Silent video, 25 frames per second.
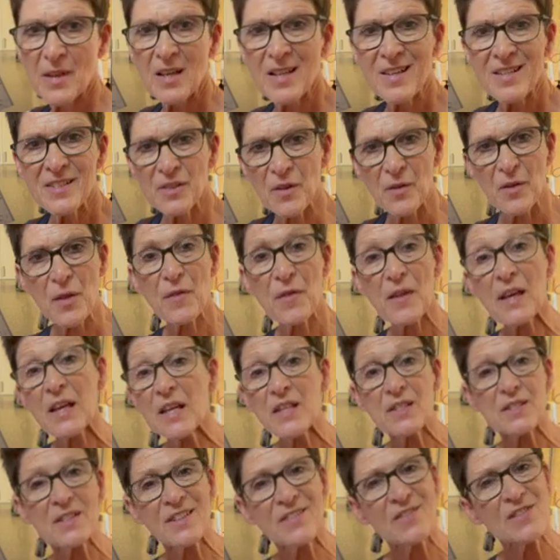So the thing
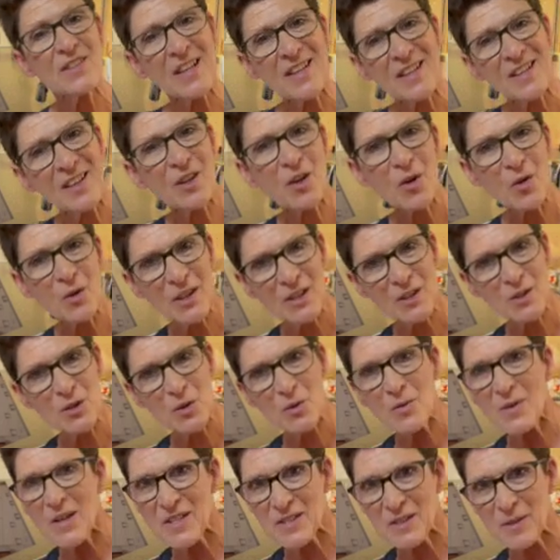is, even in the cookie
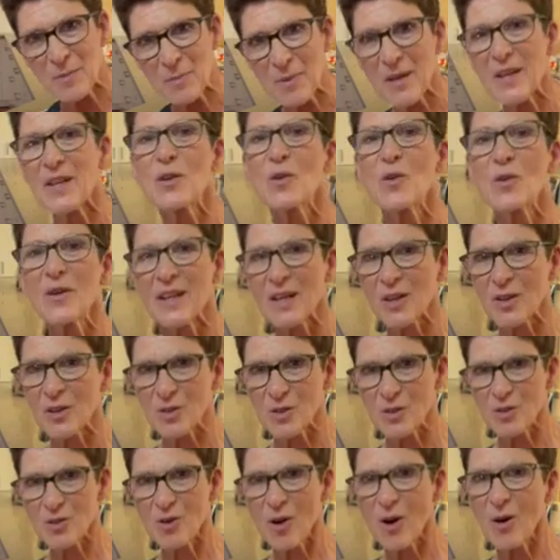dough recipe, you're in
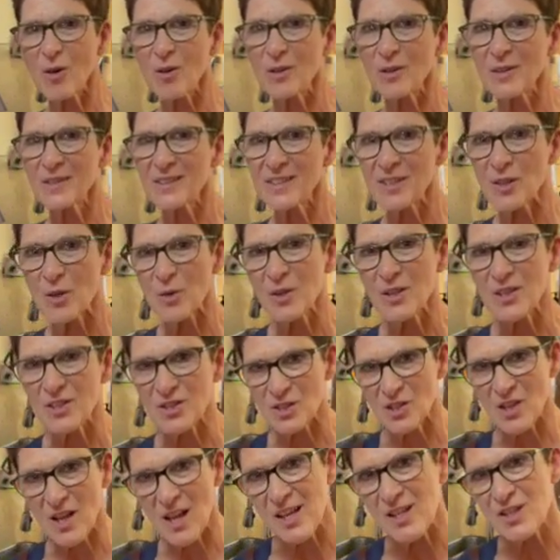control. You can
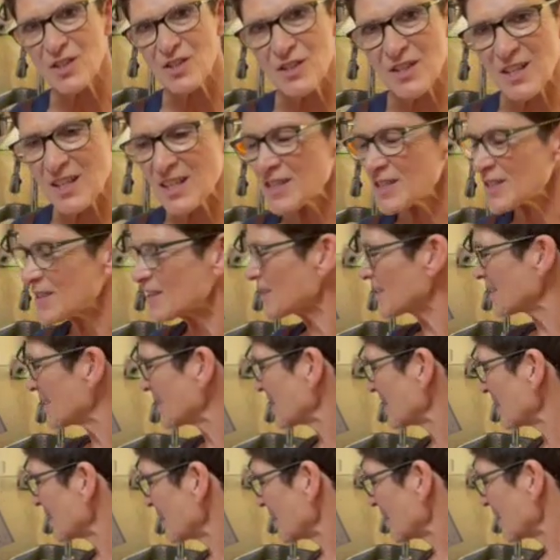change things.
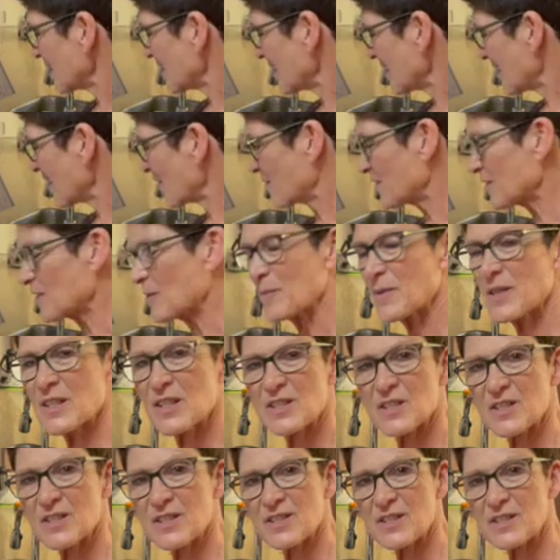If something
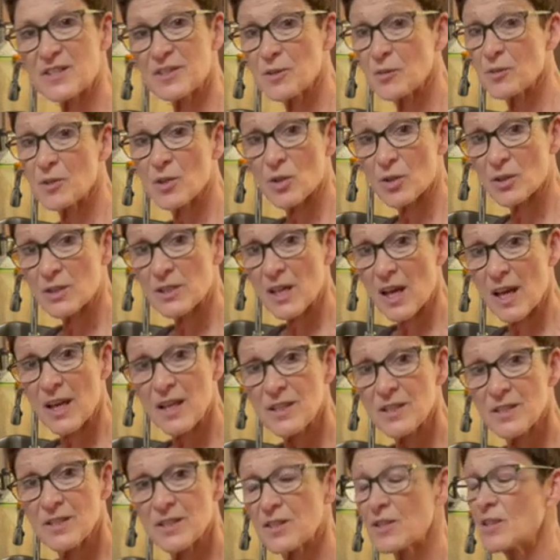doesn't suit your
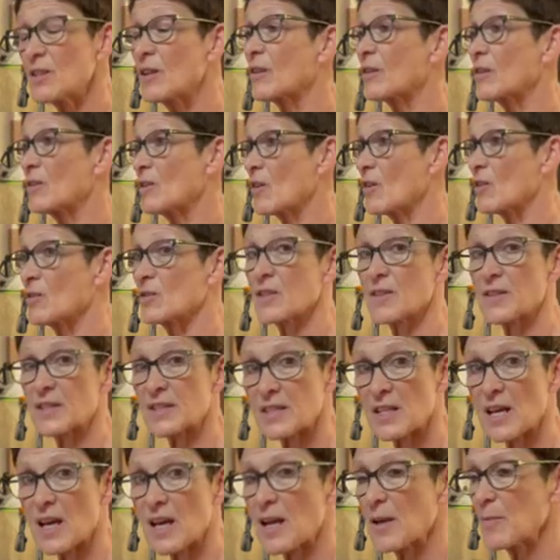taste, you can alter the
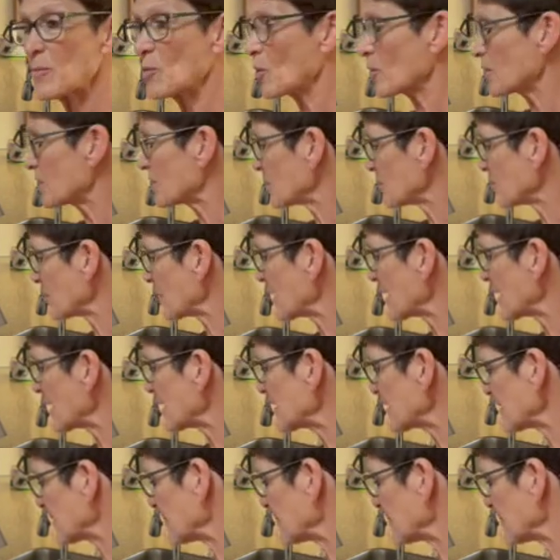time or the speed.